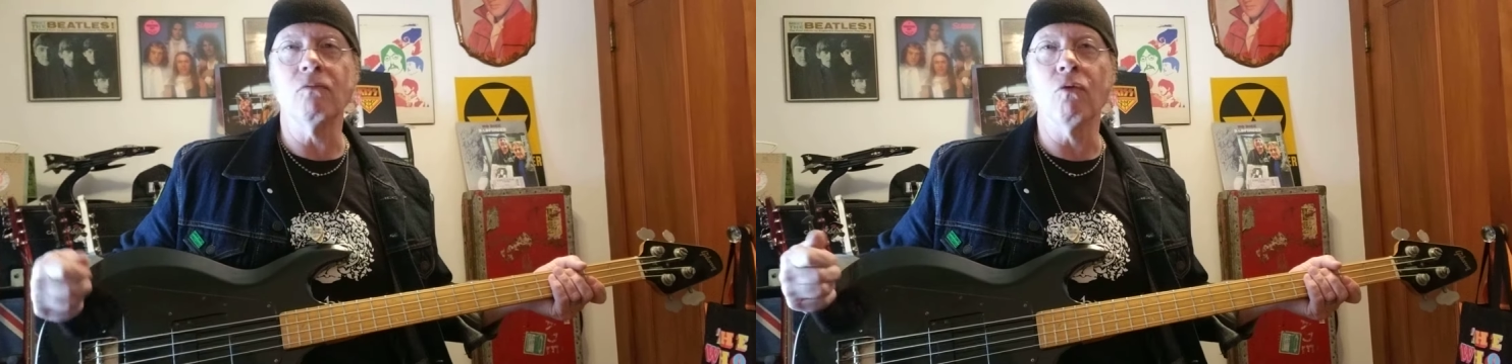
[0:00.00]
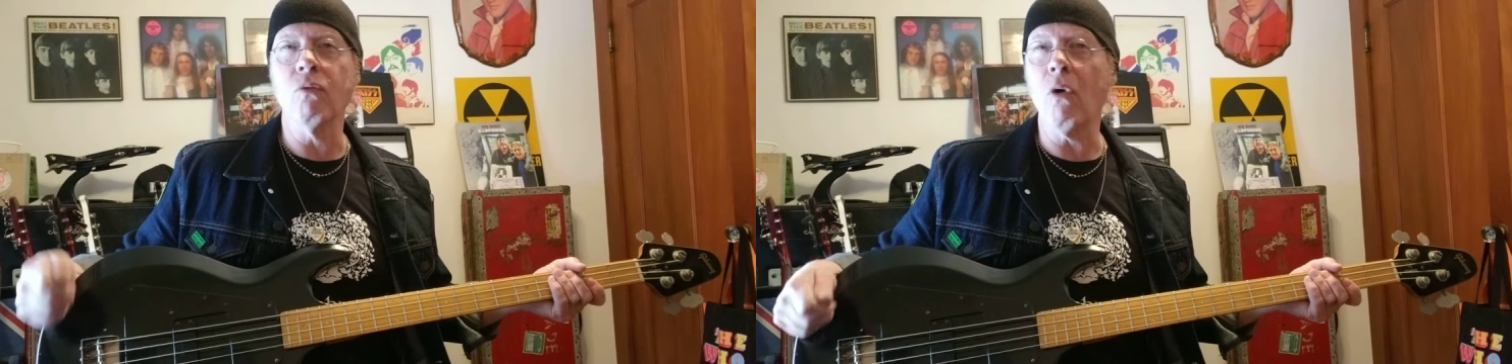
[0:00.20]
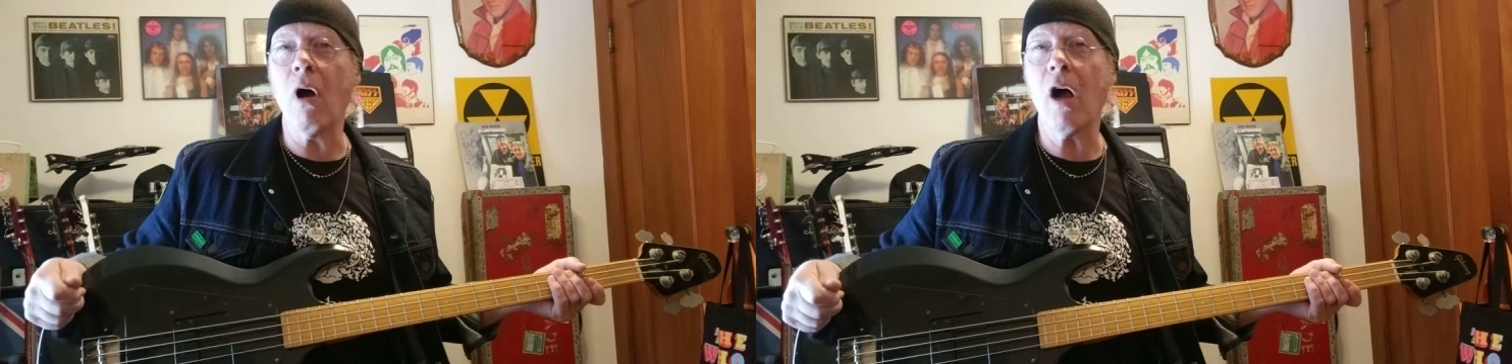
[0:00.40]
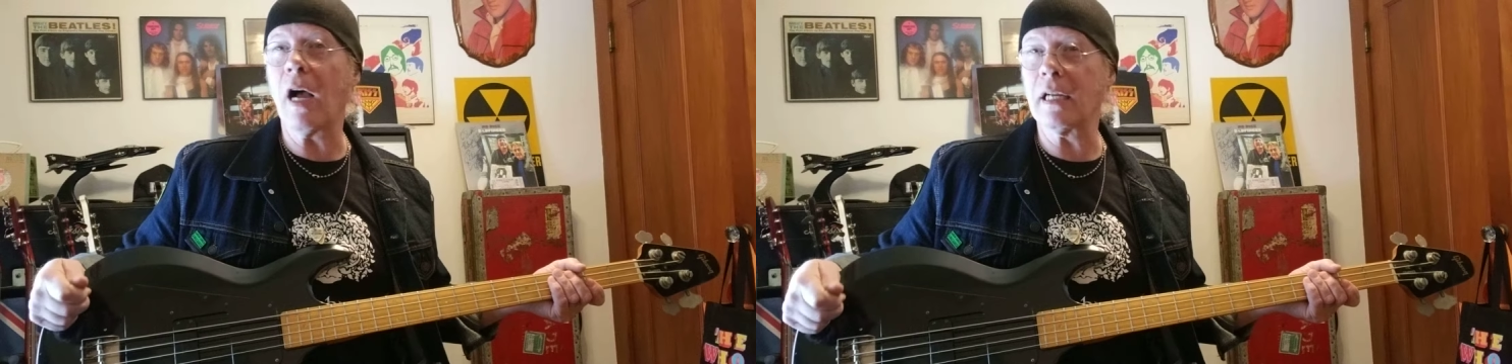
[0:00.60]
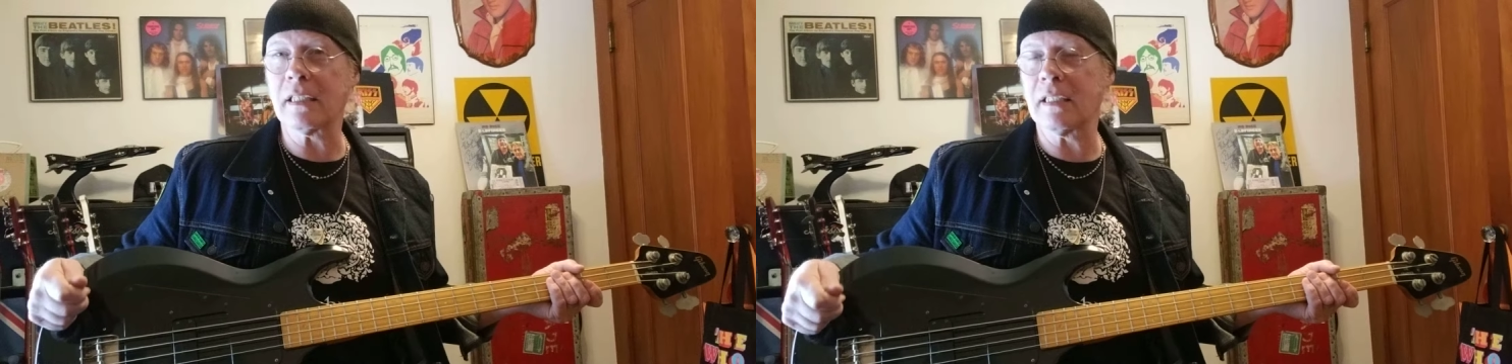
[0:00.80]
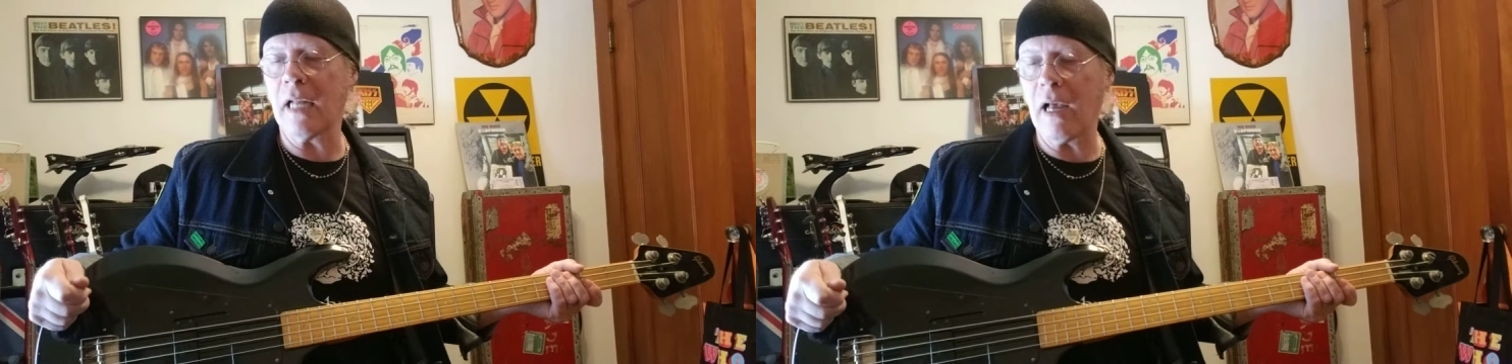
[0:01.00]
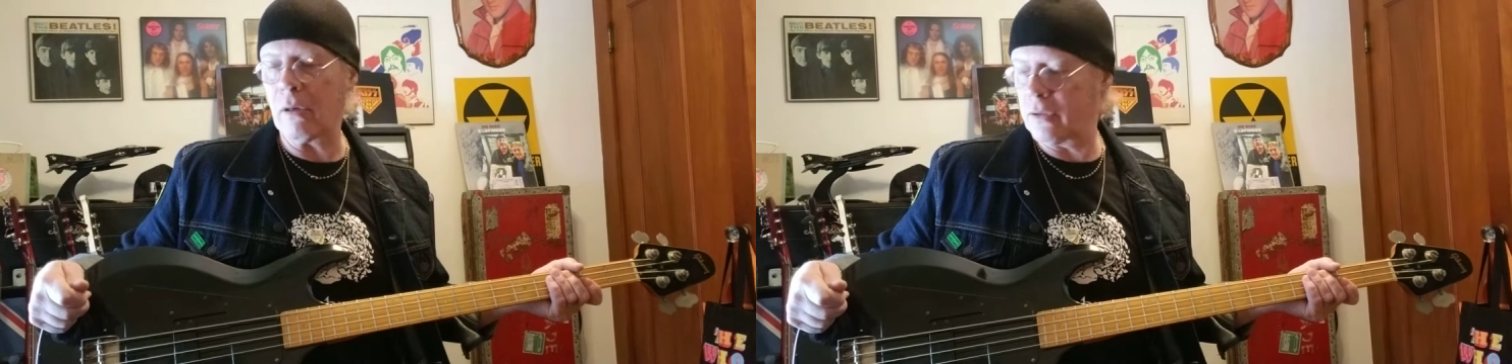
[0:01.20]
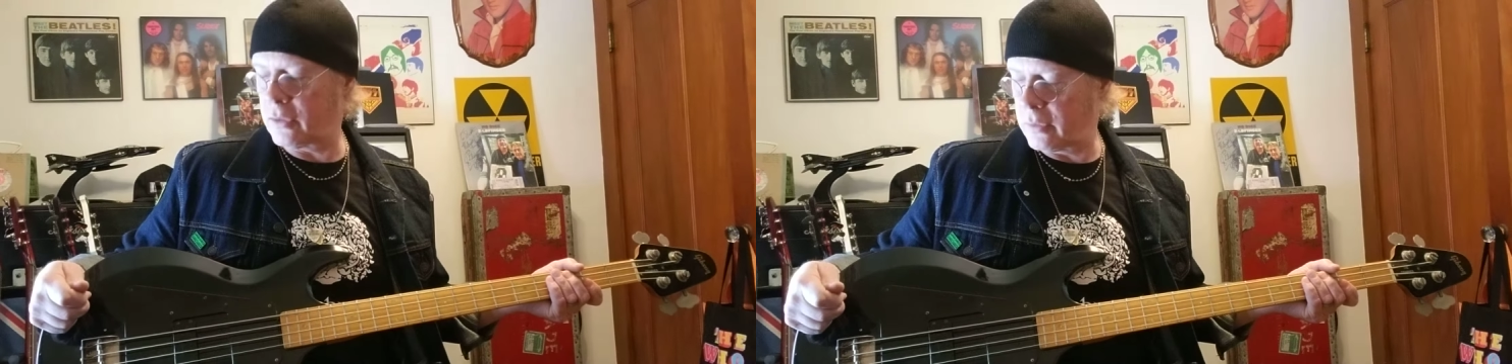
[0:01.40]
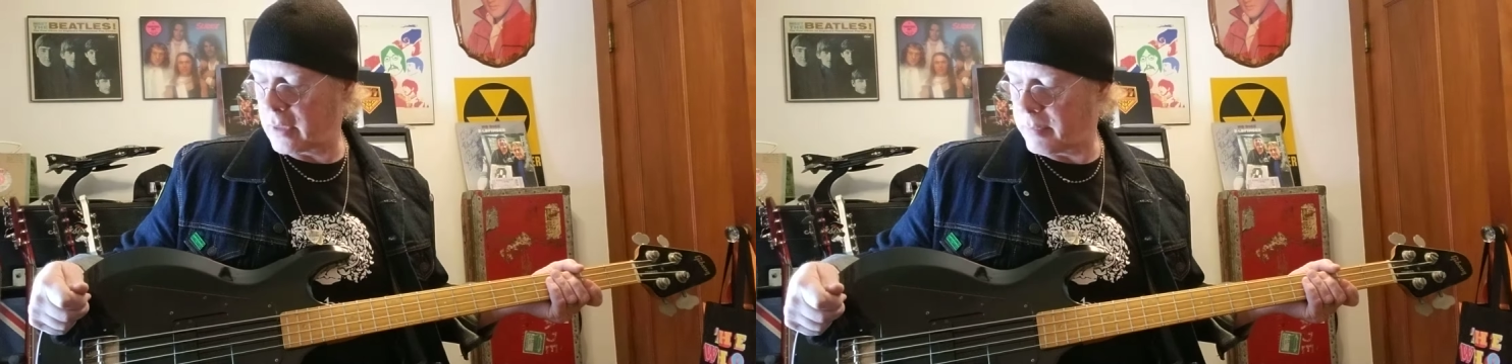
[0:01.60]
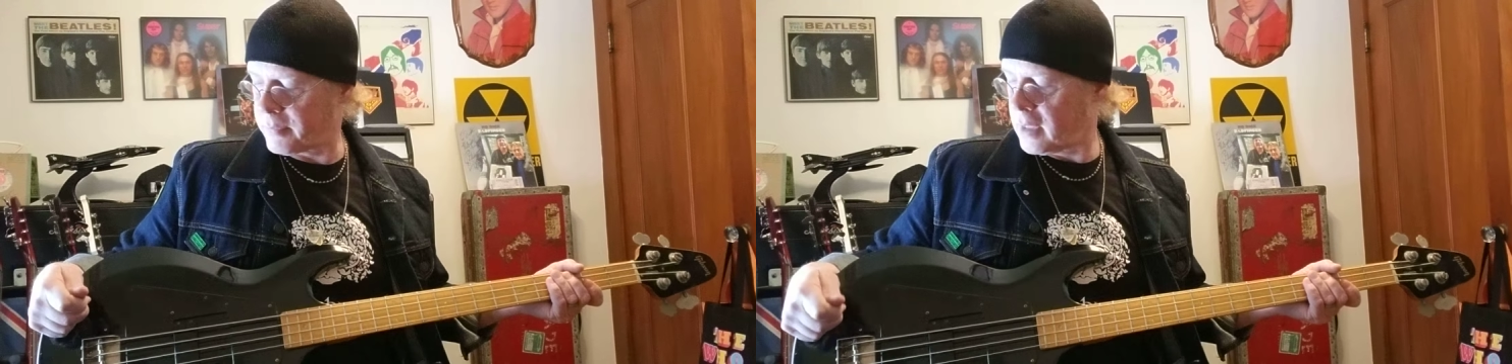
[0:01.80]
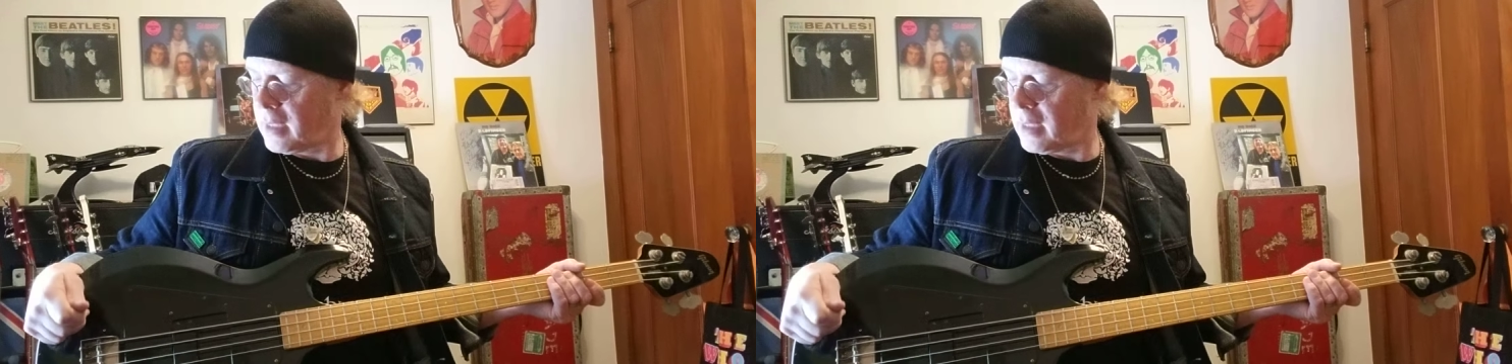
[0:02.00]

raw sound to them.